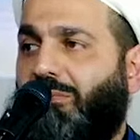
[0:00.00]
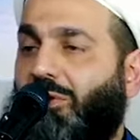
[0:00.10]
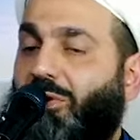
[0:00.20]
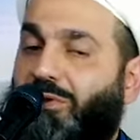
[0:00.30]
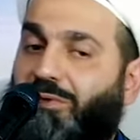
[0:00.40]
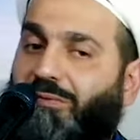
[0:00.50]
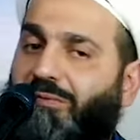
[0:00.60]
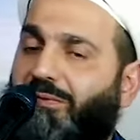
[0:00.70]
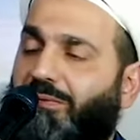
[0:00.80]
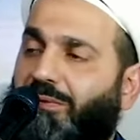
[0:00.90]
because
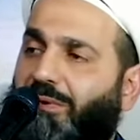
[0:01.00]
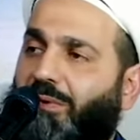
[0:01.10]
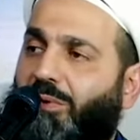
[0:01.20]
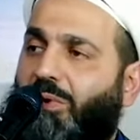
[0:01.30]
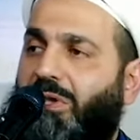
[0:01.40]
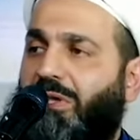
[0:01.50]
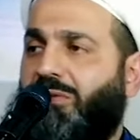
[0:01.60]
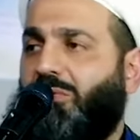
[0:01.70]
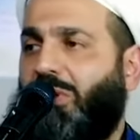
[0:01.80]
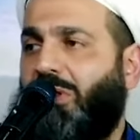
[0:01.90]
of who he
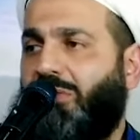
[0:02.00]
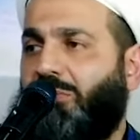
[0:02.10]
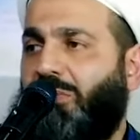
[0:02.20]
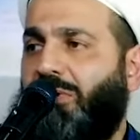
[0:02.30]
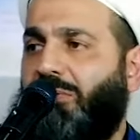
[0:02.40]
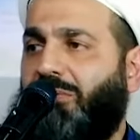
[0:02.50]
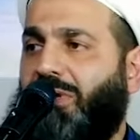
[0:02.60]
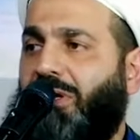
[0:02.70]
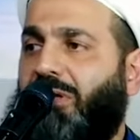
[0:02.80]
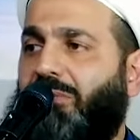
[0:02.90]
is to Allah subhanahu wa
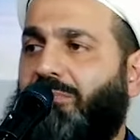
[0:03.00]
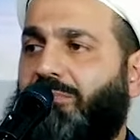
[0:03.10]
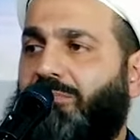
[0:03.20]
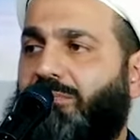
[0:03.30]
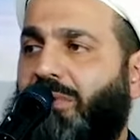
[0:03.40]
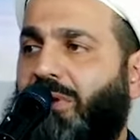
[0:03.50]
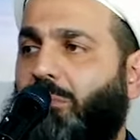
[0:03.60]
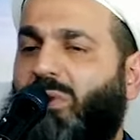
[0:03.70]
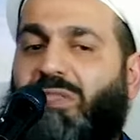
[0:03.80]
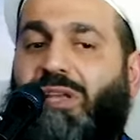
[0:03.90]
ta'ala.
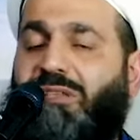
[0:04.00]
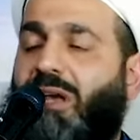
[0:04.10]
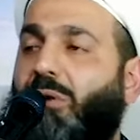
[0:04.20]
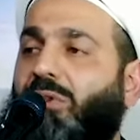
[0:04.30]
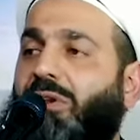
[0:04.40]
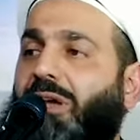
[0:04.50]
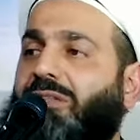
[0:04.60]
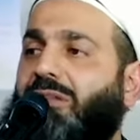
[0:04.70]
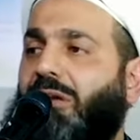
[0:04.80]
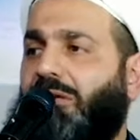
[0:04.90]
But that's how the
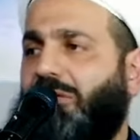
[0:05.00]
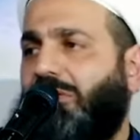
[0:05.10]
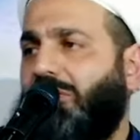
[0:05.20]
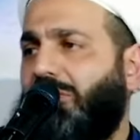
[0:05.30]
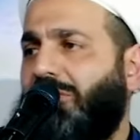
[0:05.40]
night started.